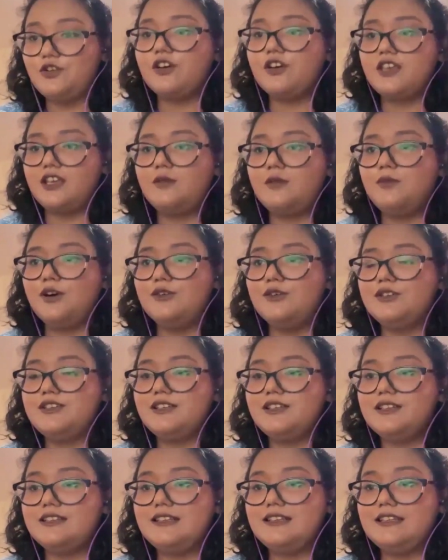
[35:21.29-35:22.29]
talking
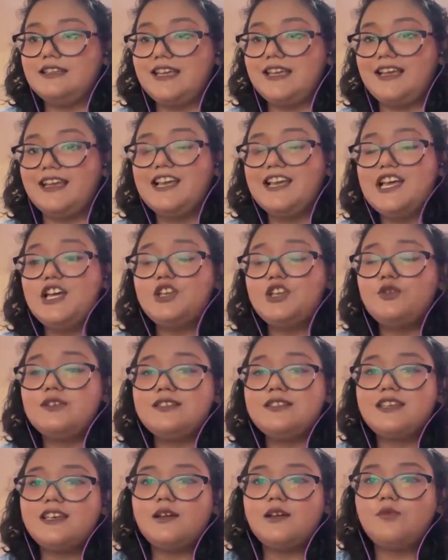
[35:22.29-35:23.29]
about the thing.
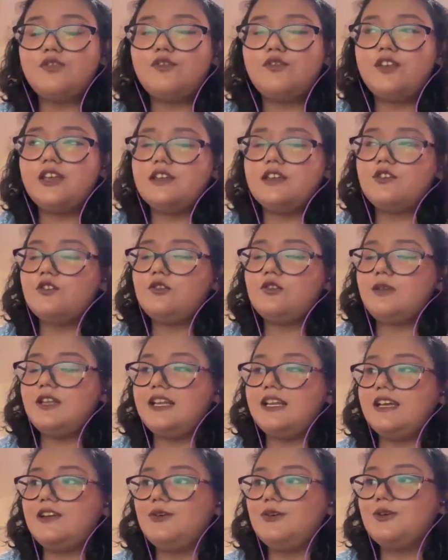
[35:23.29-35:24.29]
You'll see a movie and you'll be
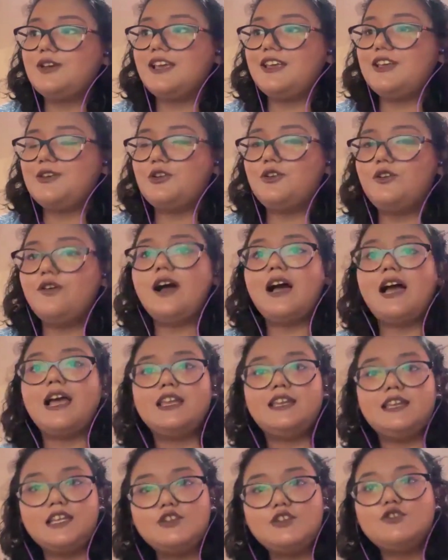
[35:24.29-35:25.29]
like, okay,
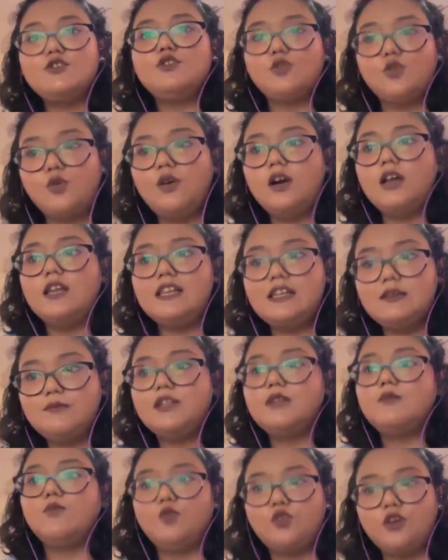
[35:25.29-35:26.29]
I need to know a little
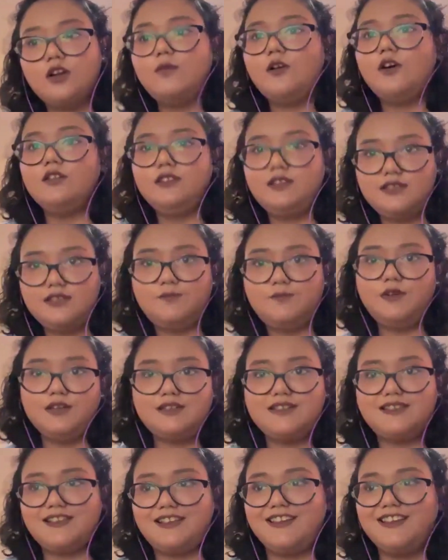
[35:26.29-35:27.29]
bit more about this
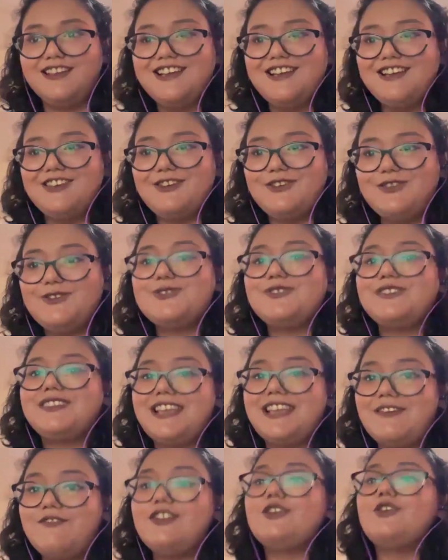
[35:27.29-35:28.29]
person. So
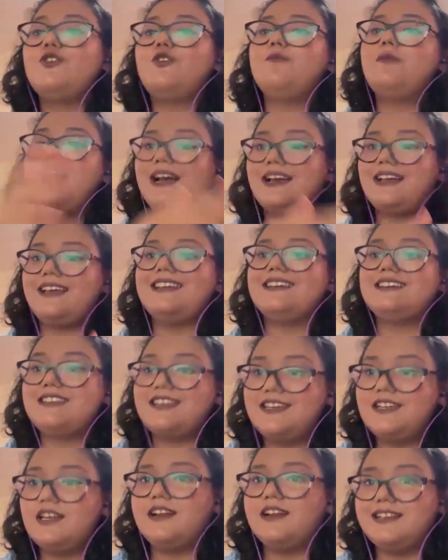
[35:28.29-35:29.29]
they will go back and
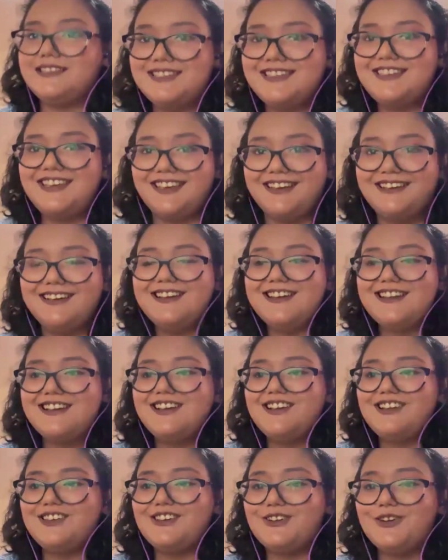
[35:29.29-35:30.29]
read our ACK,
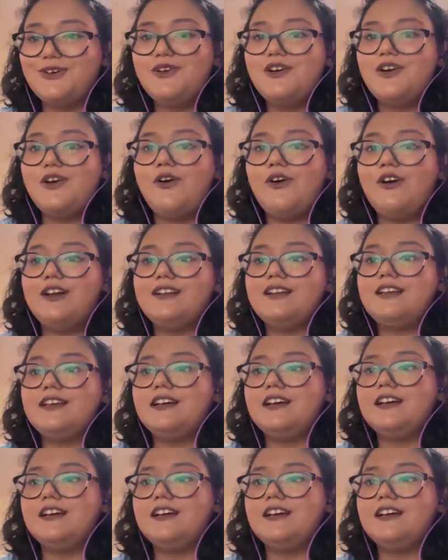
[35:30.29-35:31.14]
or